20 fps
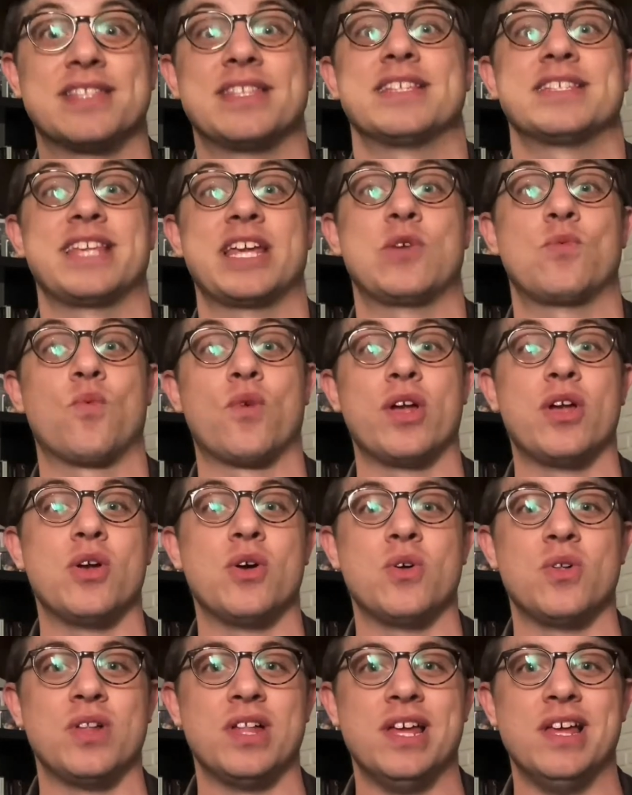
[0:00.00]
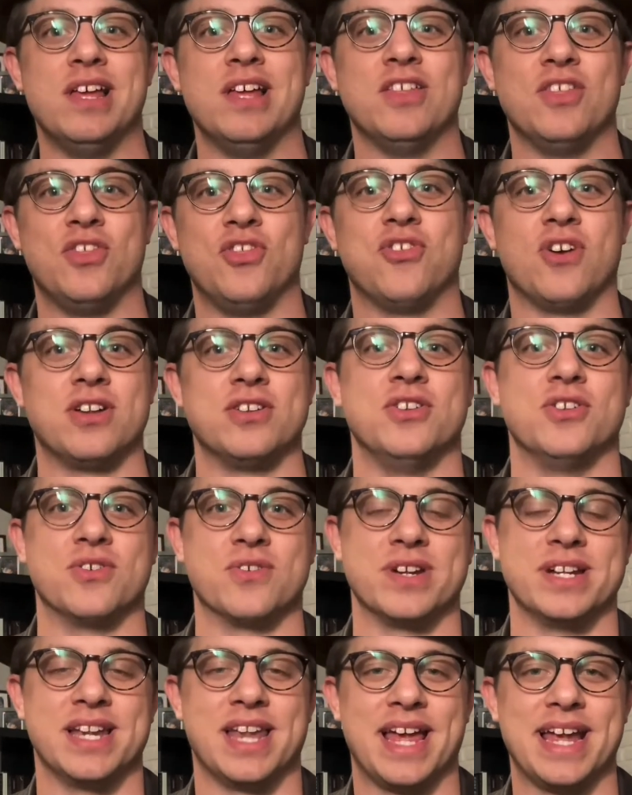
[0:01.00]
this like real thunder
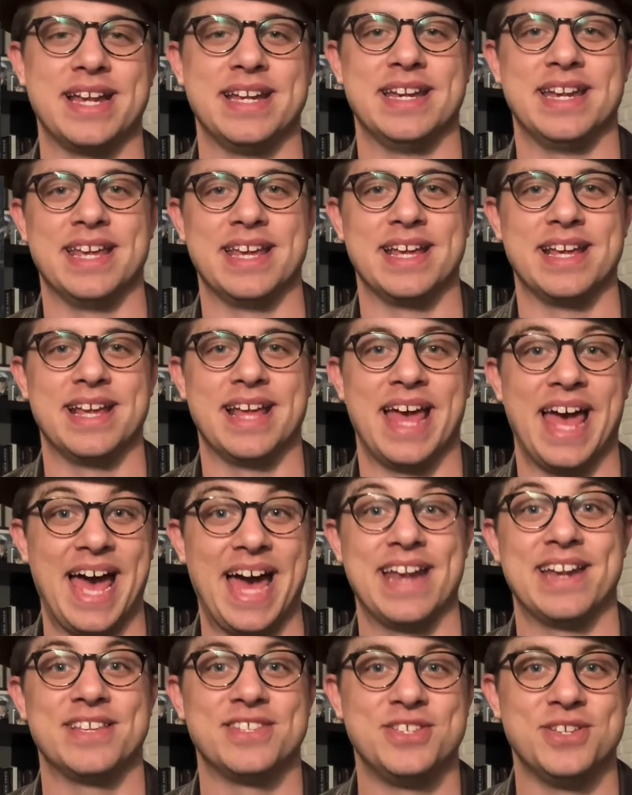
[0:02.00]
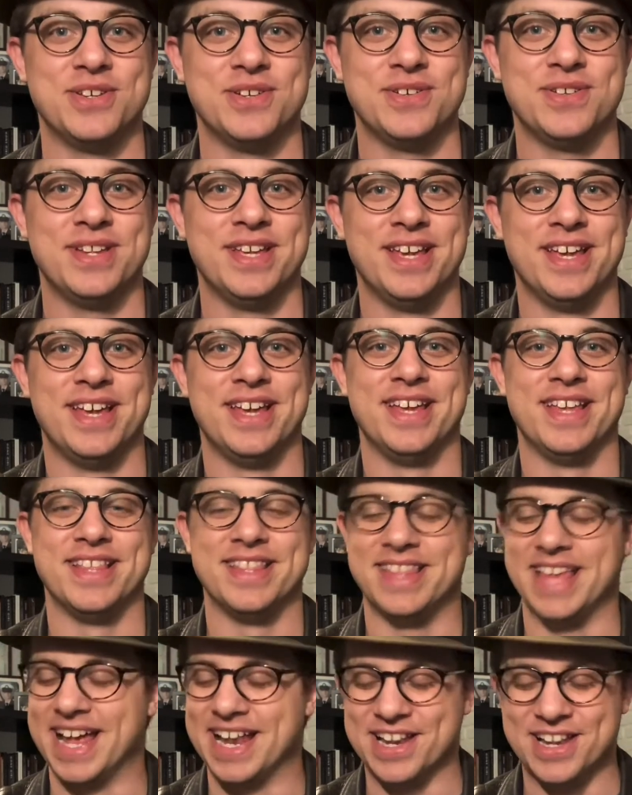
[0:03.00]
and lightning attitude
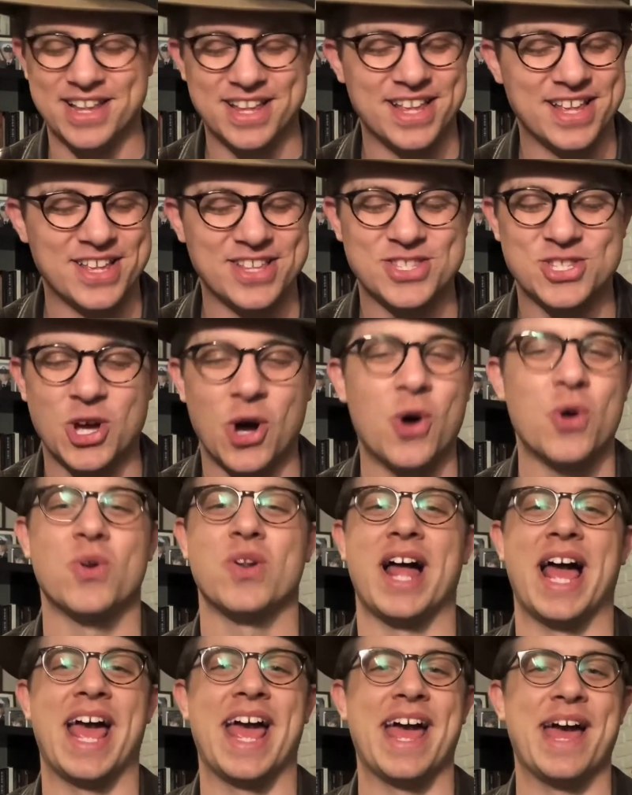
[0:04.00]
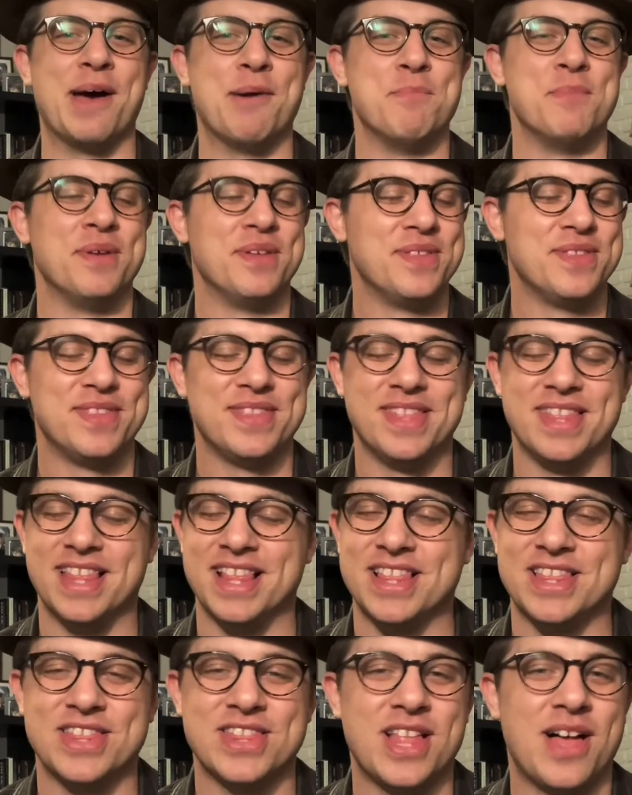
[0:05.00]
that total ham,
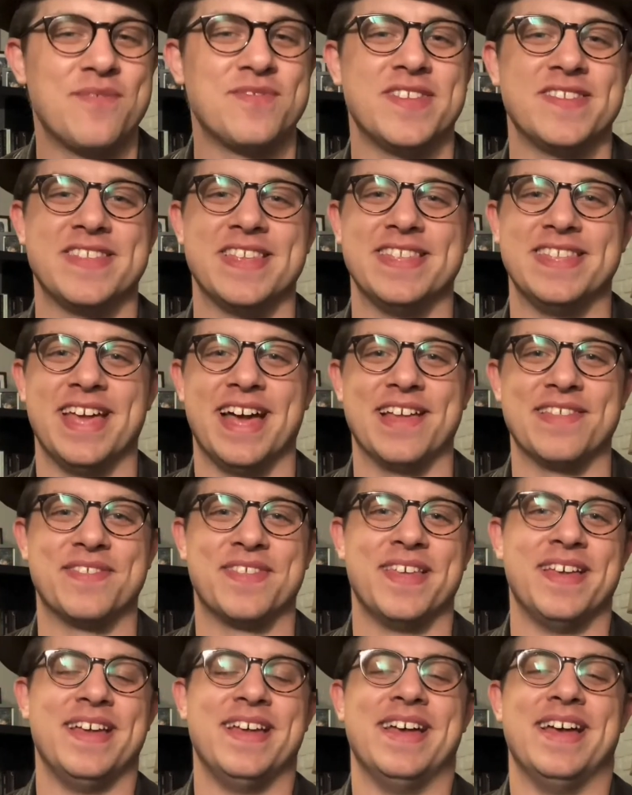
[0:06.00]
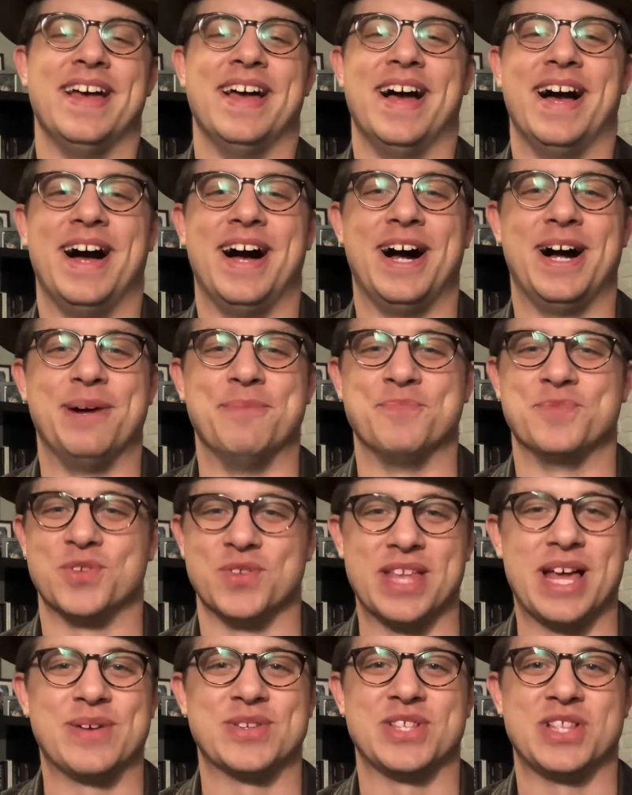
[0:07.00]
loved it to death. So
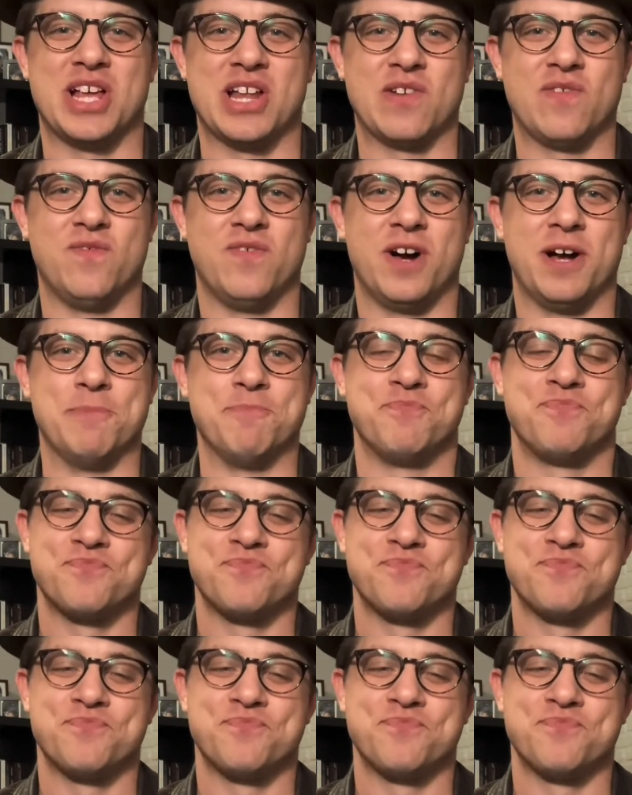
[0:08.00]
that was a lot of fun.